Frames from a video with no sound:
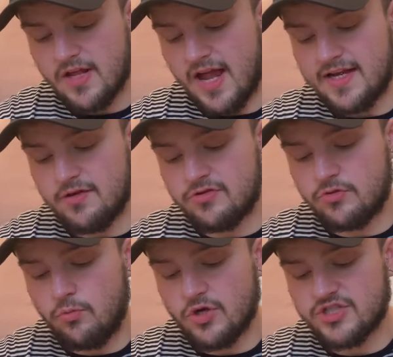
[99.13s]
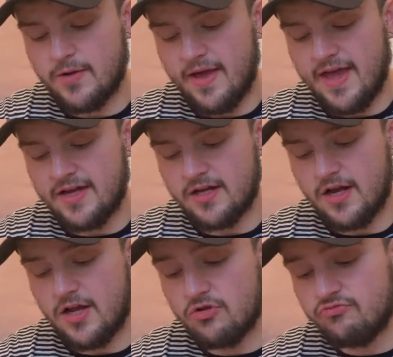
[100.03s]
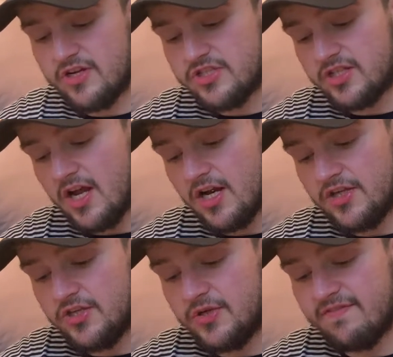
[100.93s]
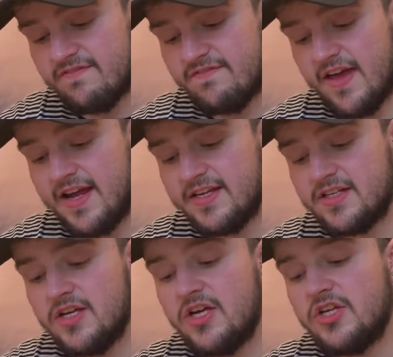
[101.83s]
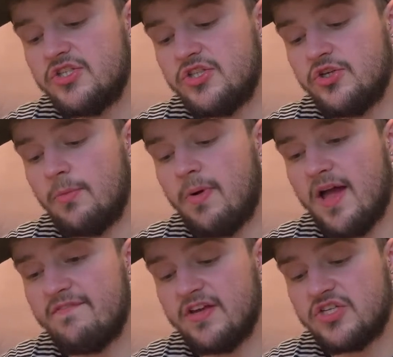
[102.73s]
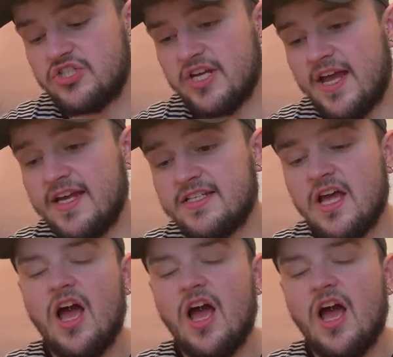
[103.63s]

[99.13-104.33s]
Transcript: And it was the wash up hair color, rich color you can fade to your perfect shade.